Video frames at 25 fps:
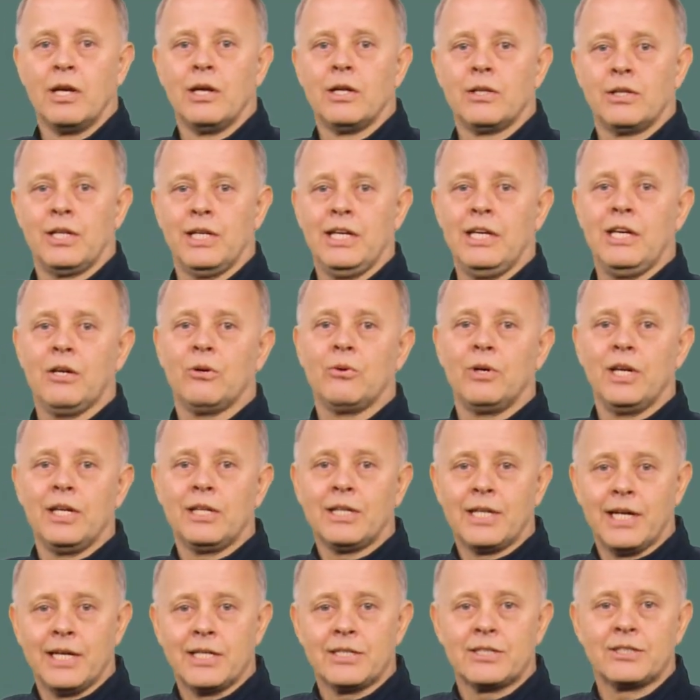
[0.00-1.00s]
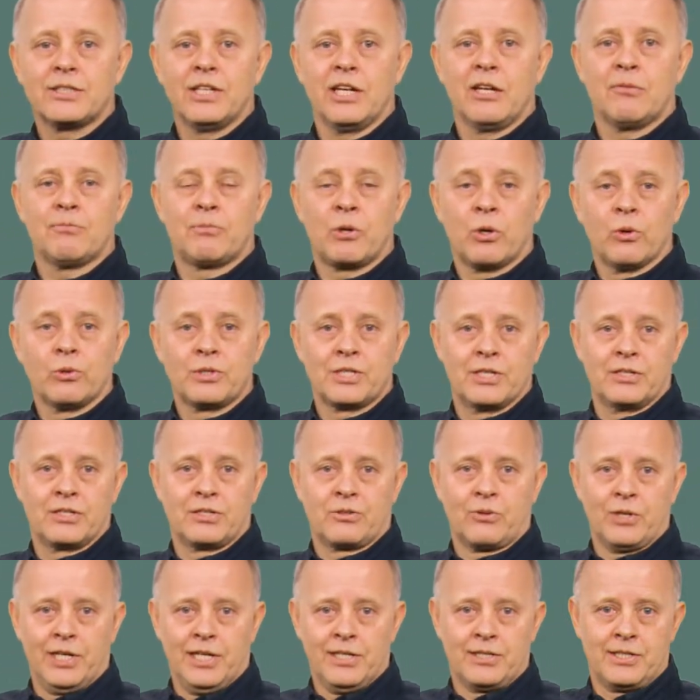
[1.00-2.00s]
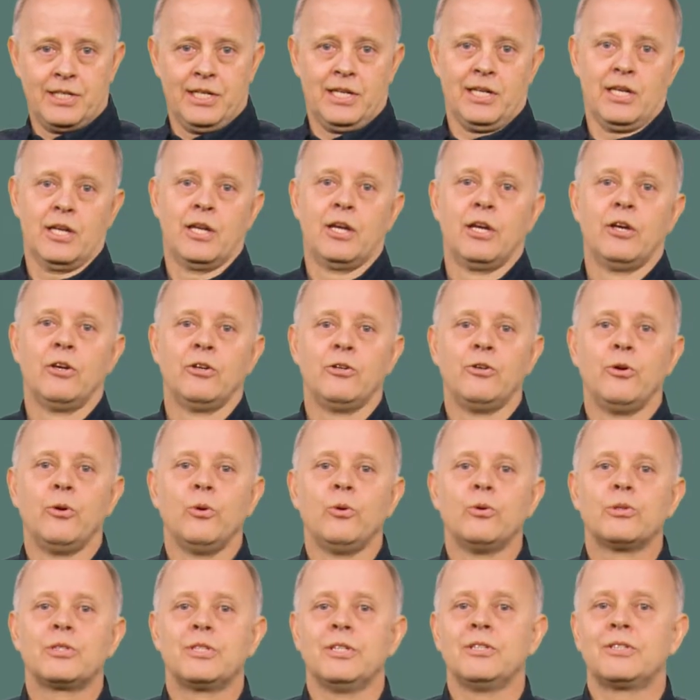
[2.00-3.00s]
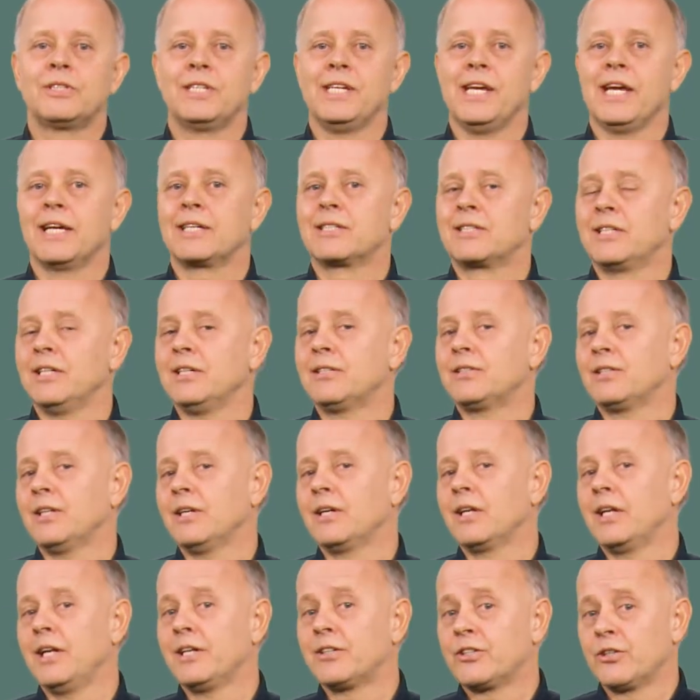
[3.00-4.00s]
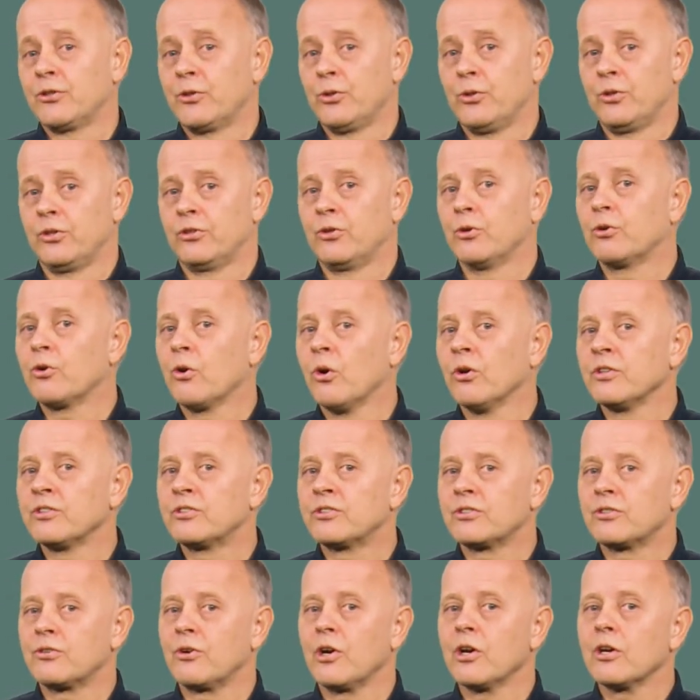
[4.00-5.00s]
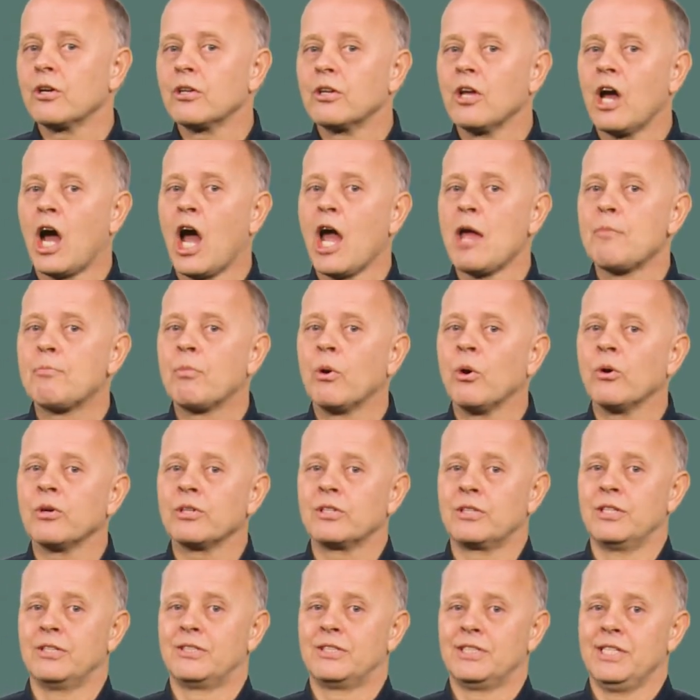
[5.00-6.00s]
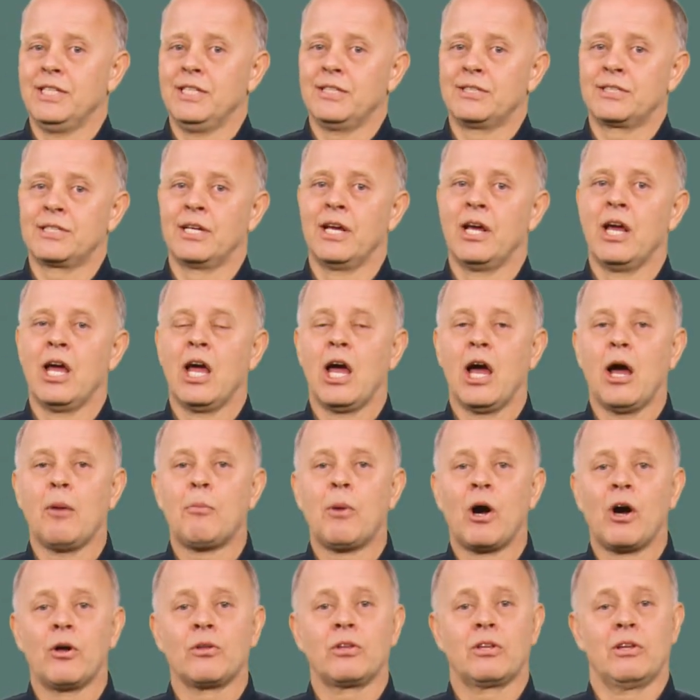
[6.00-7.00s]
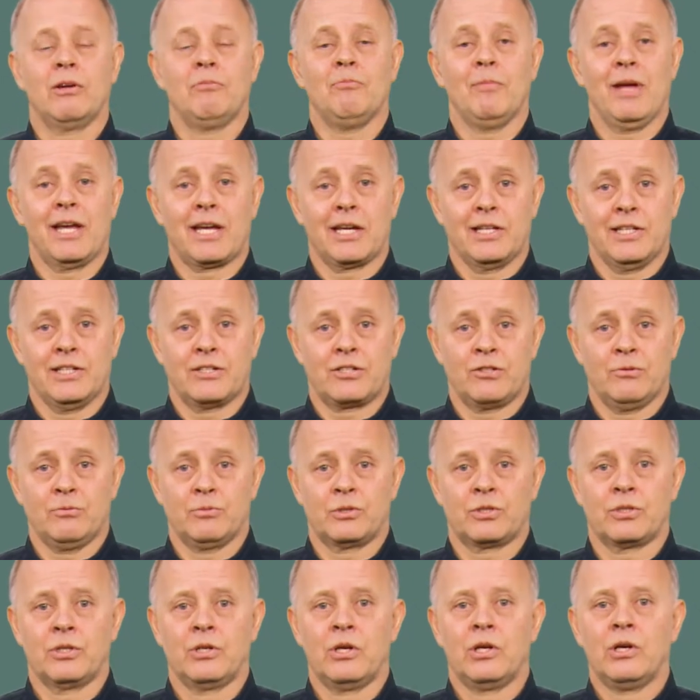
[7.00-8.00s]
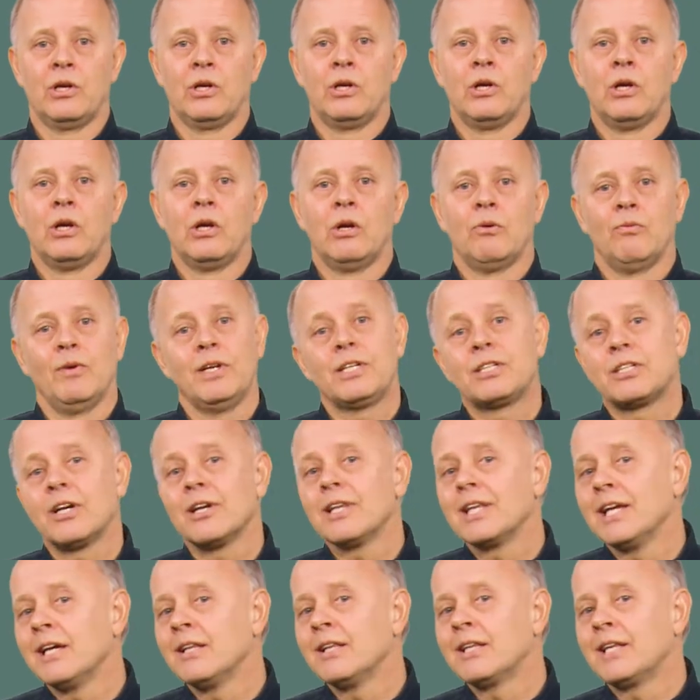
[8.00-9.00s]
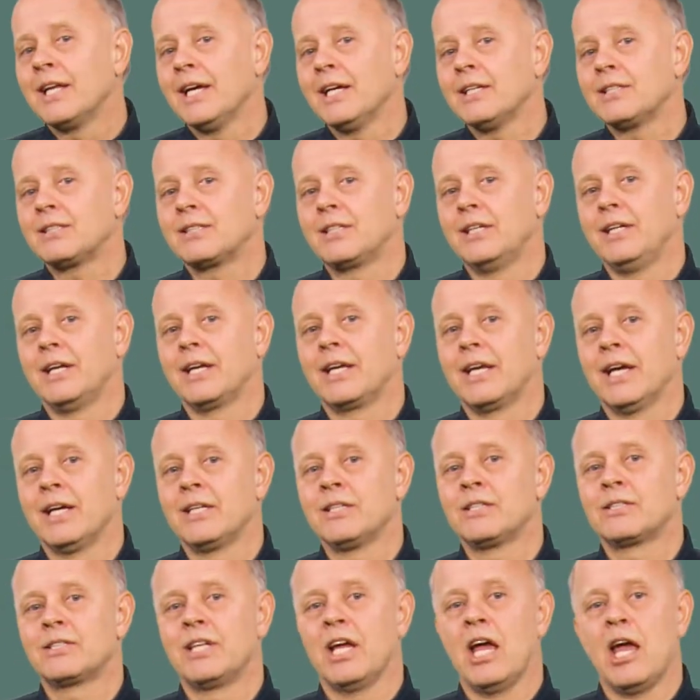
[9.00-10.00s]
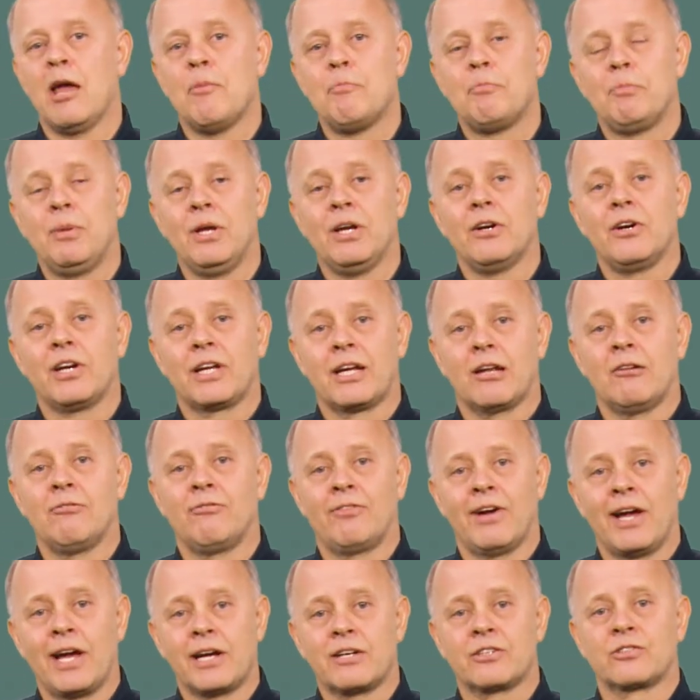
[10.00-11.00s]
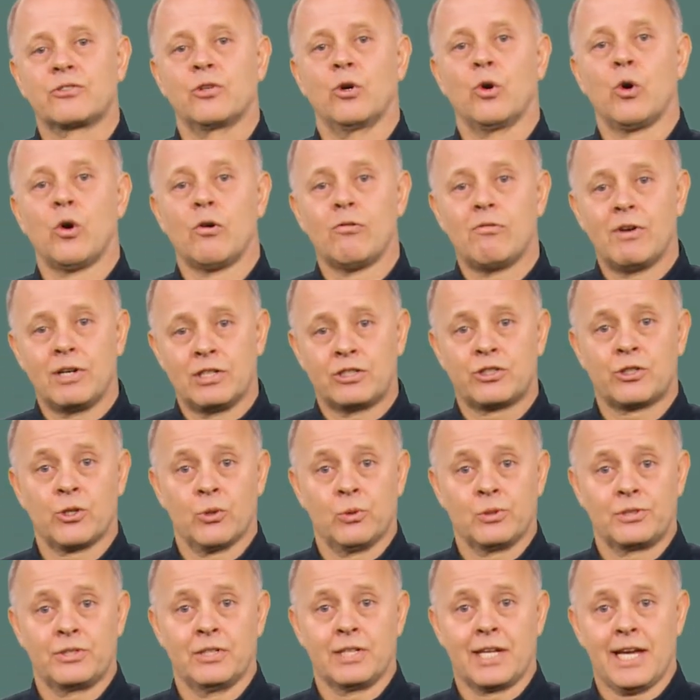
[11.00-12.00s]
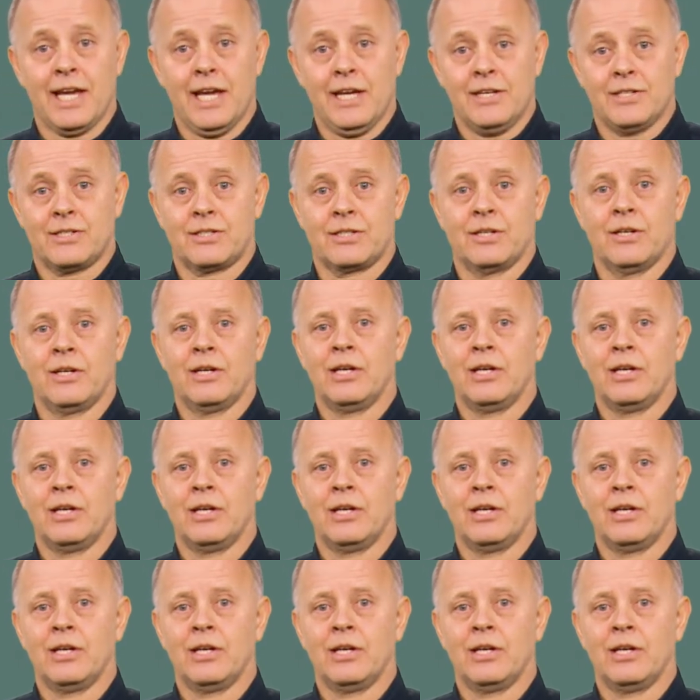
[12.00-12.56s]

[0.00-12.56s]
theory testing process tracing uses the existing literature to construct hypotheses about mechanisms, which are then tested against the empirical facts of a chosen case.